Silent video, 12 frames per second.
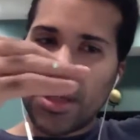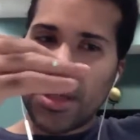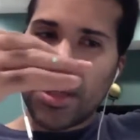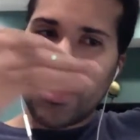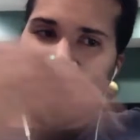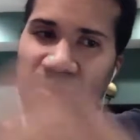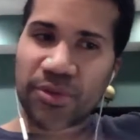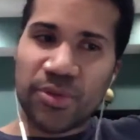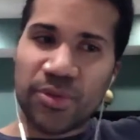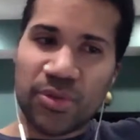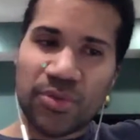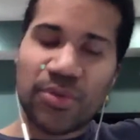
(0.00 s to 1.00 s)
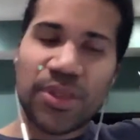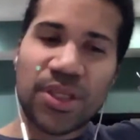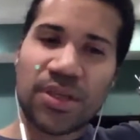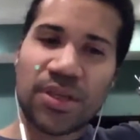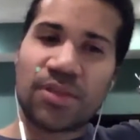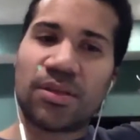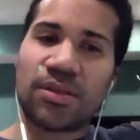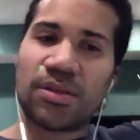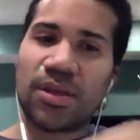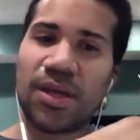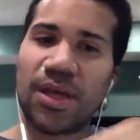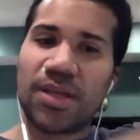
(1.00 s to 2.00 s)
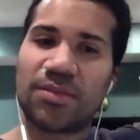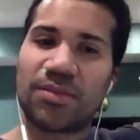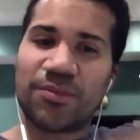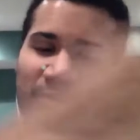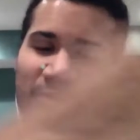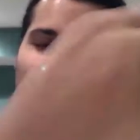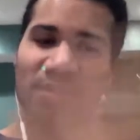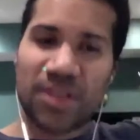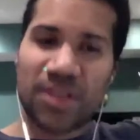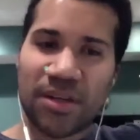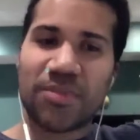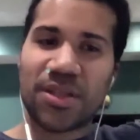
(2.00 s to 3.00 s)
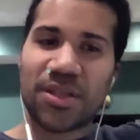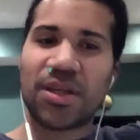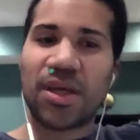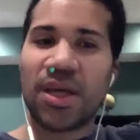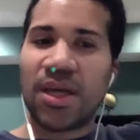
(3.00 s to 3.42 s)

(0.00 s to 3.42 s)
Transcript: if you're doing it as a first time thing,